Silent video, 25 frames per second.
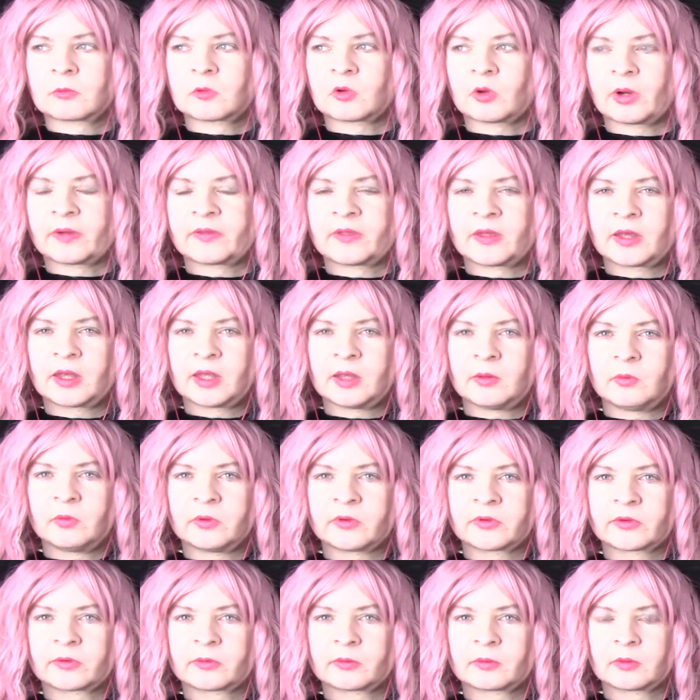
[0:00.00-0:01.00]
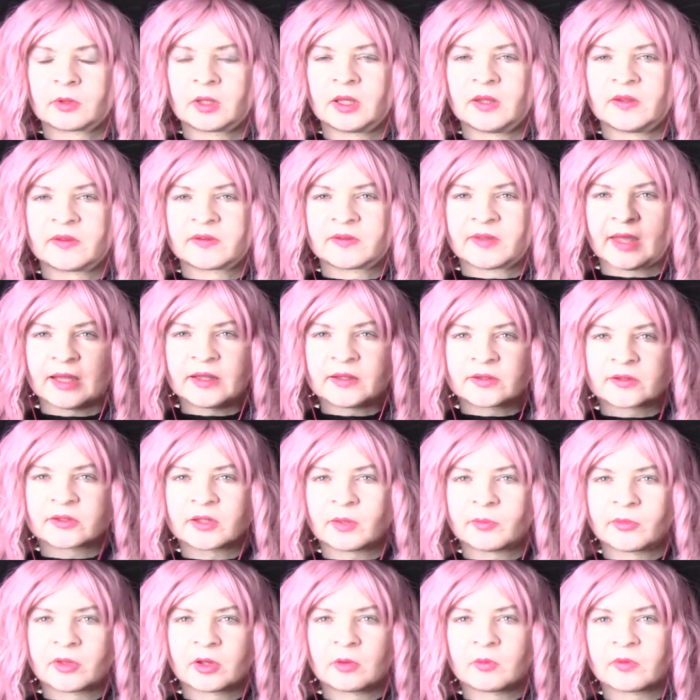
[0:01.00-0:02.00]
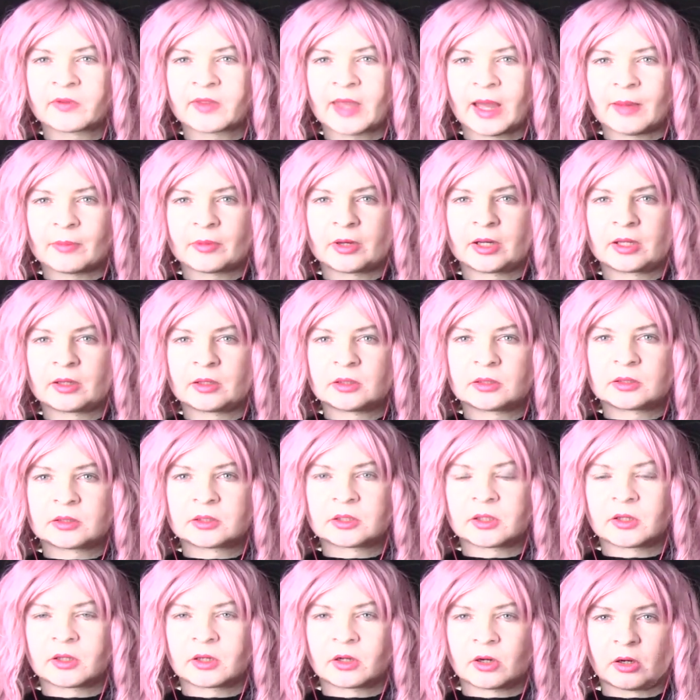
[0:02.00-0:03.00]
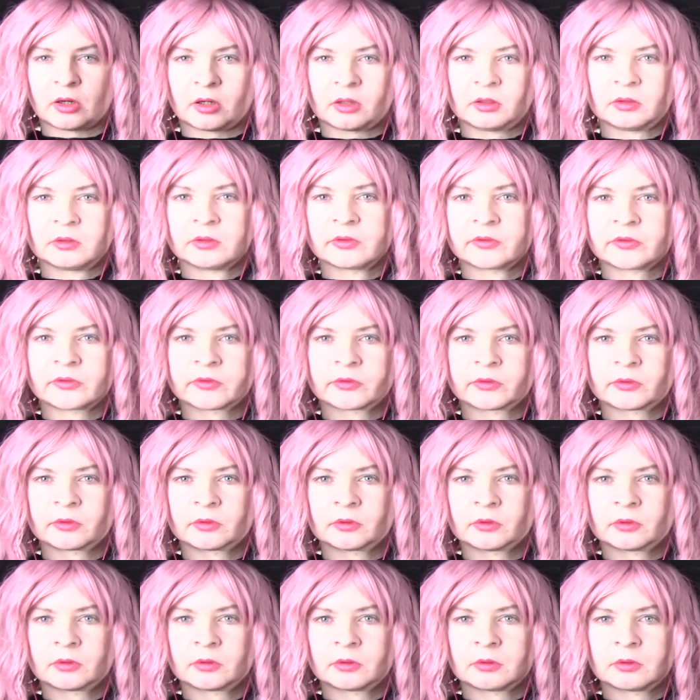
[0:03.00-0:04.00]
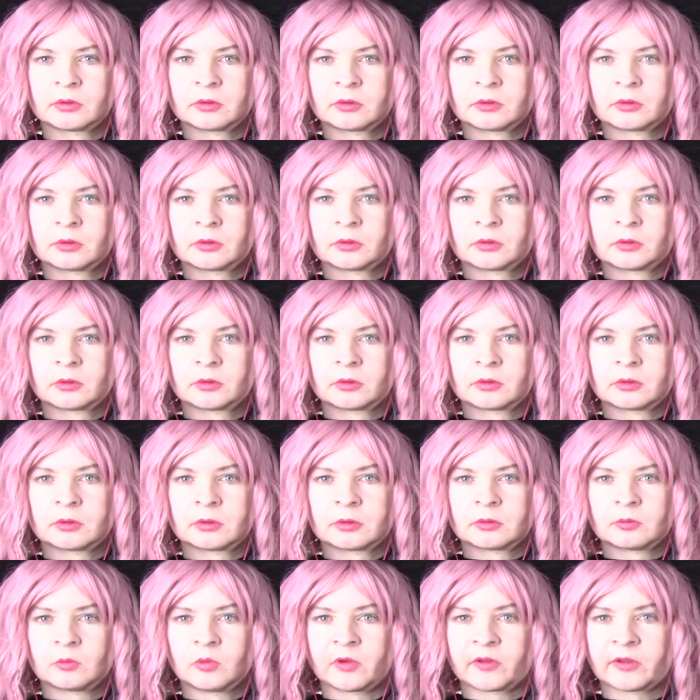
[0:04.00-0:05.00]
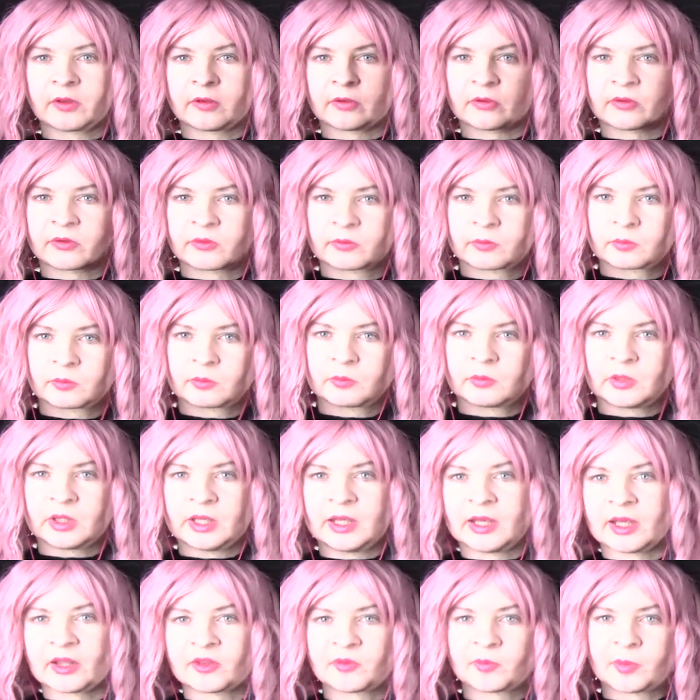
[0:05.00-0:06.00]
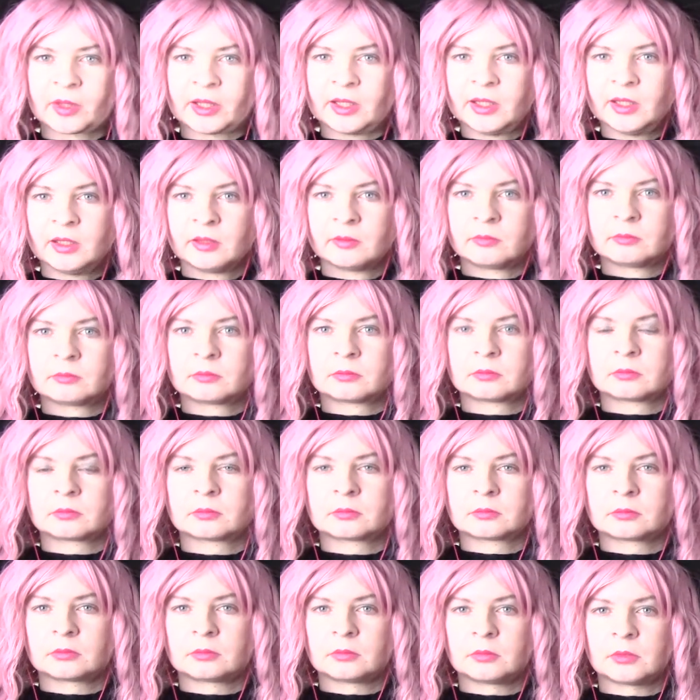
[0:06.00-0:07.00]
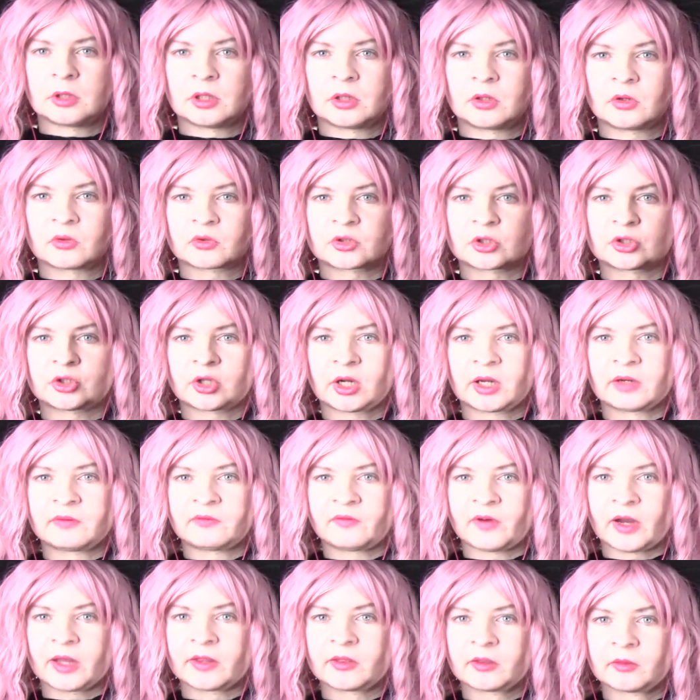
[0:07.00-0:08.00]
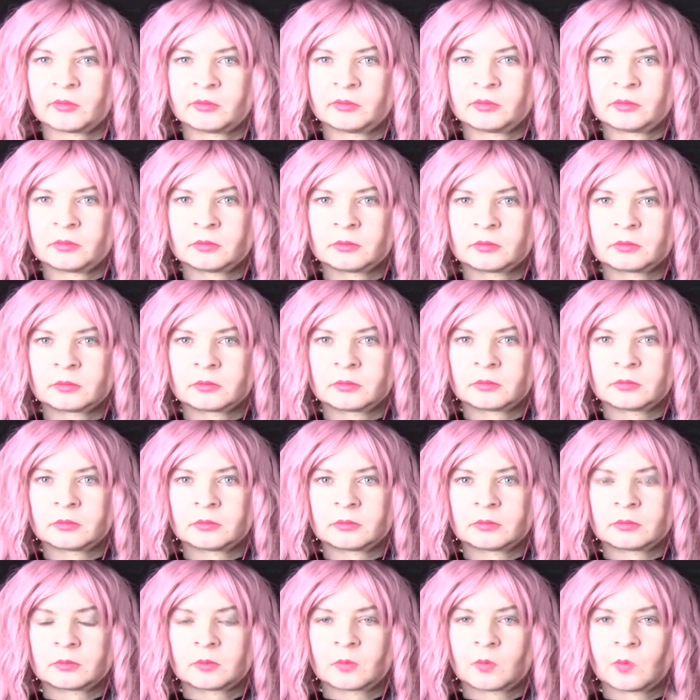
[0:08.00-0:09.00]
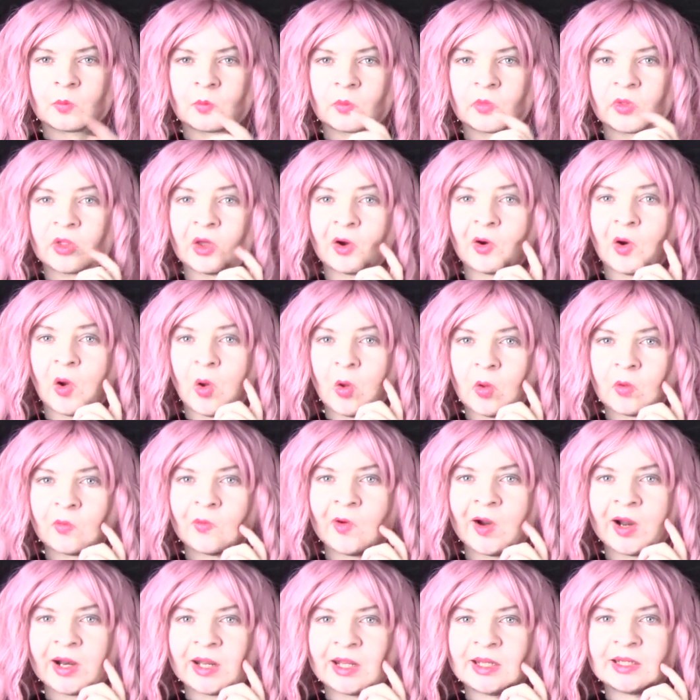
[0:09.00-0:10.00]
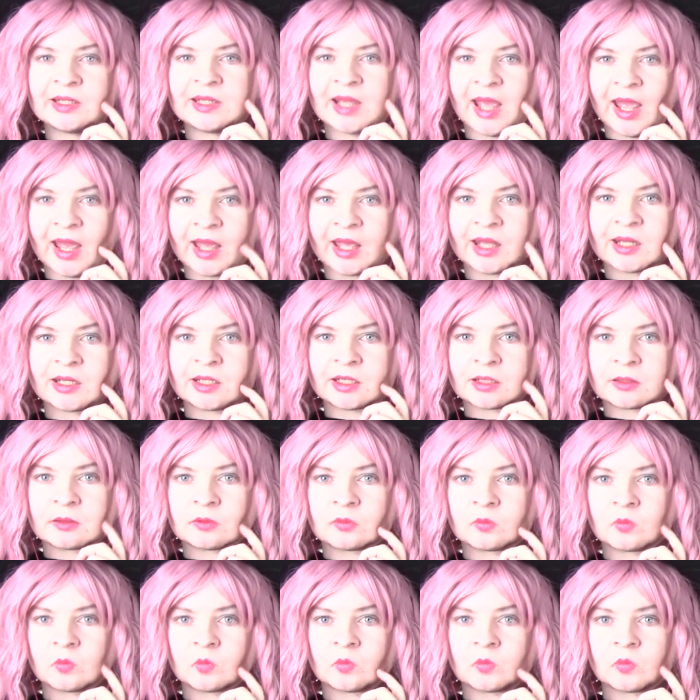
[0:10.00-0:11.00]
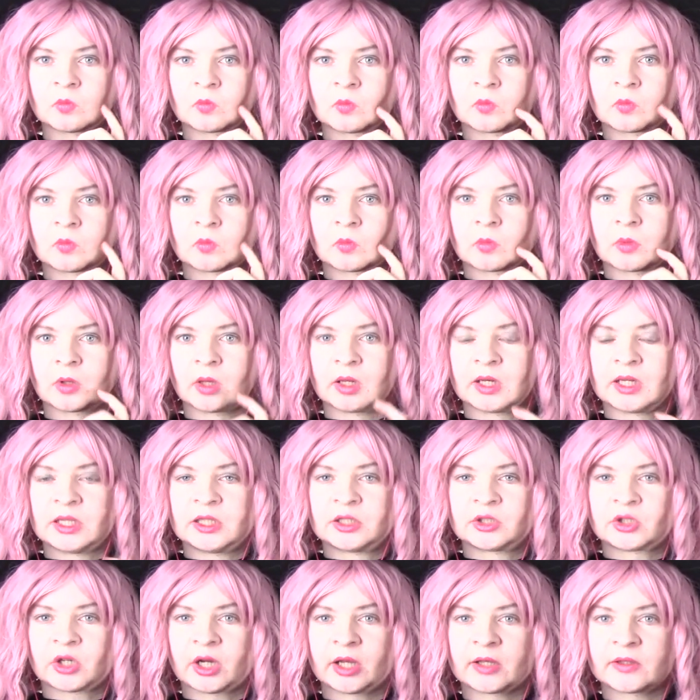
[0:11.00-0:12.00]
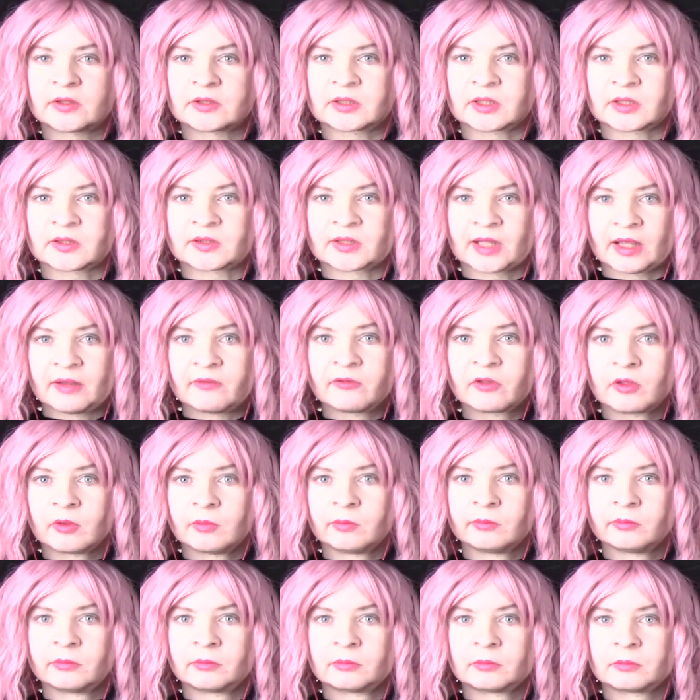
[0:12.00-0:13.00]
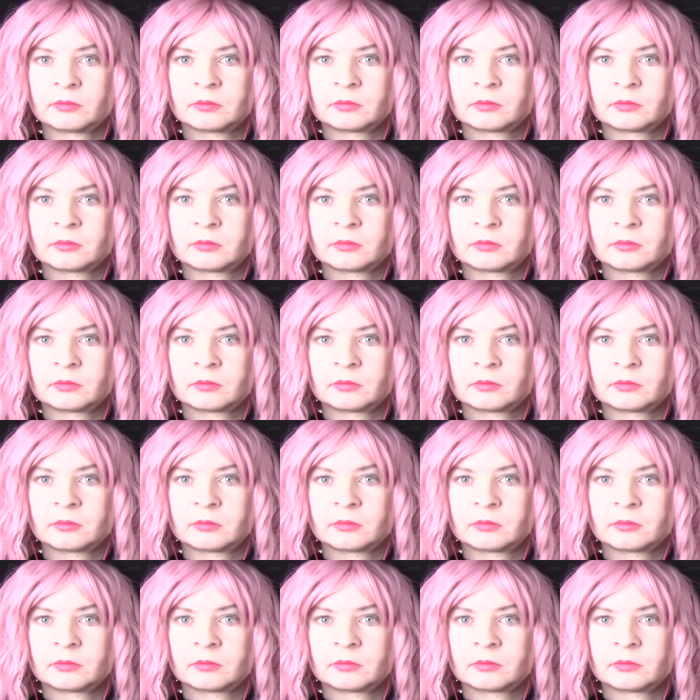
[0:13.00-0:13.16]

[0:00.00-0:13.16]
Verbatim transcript: So I think he was he sensed something was happening to the girls with his ESP. He goes to try and find them. They're already dead, and he tries to save them,